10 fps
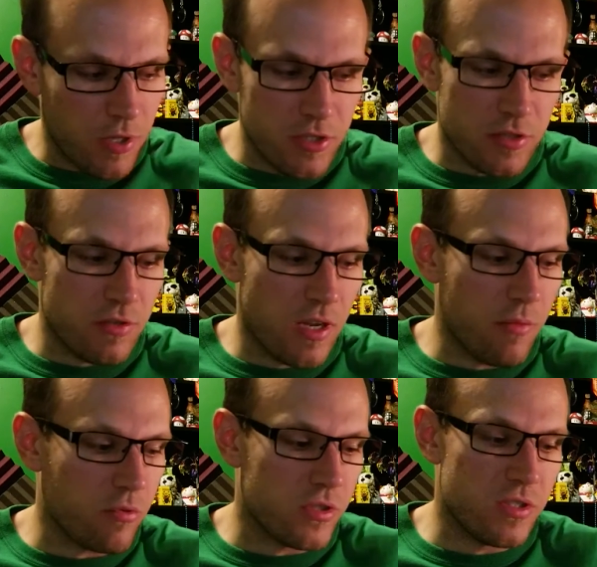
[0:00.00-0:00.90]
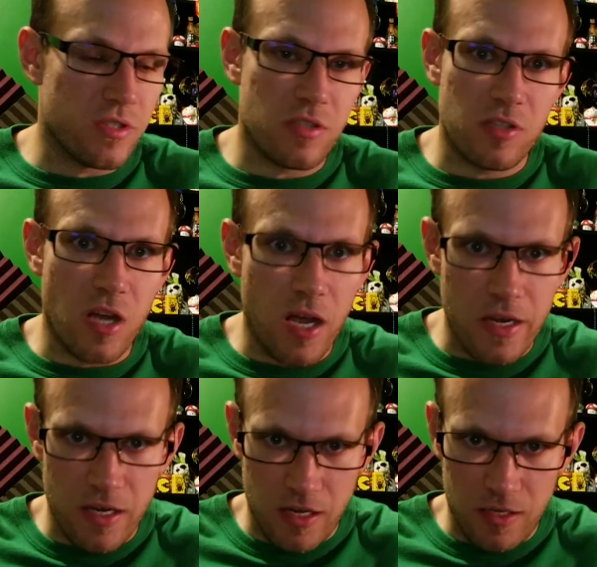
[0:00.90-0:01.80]
I was
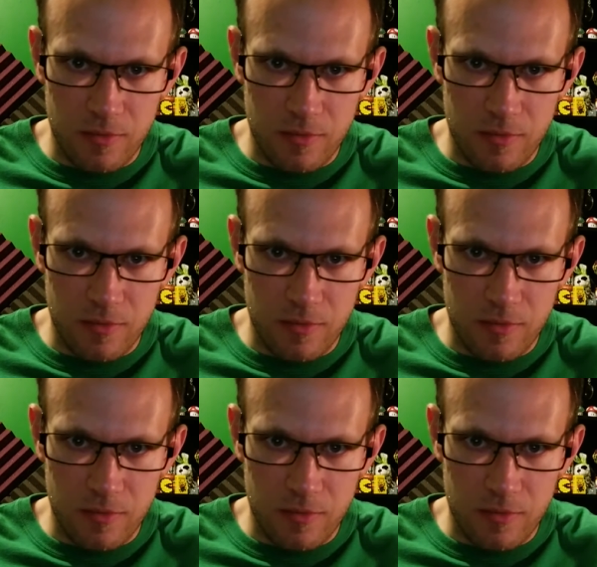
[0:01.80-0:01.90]
done.